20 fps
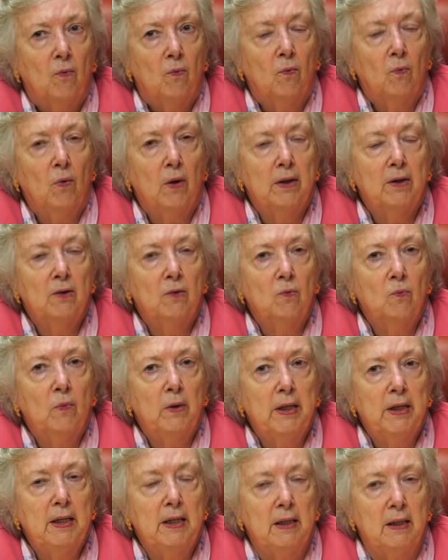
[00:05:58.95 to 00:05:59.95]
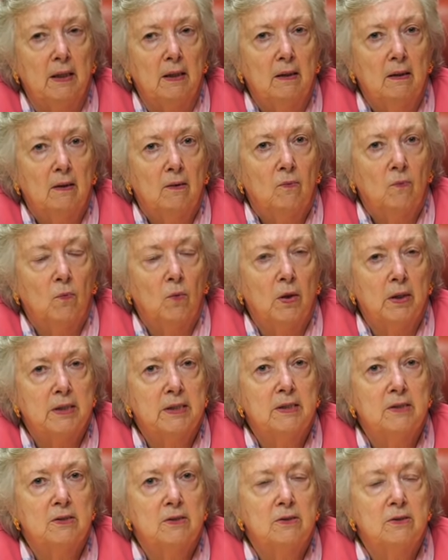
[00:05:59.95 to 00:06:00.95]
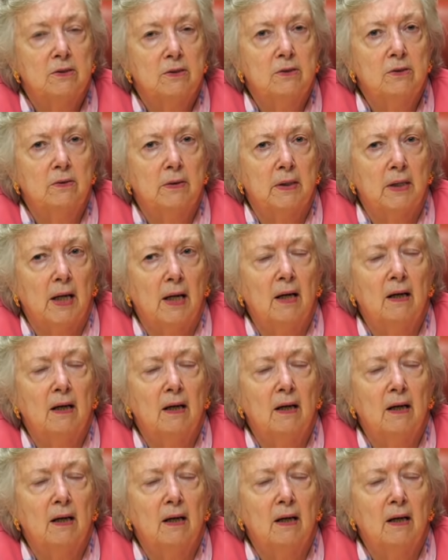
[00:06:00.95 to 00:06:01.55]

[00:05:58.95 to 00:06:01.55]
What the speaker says: what are we wanting to do? And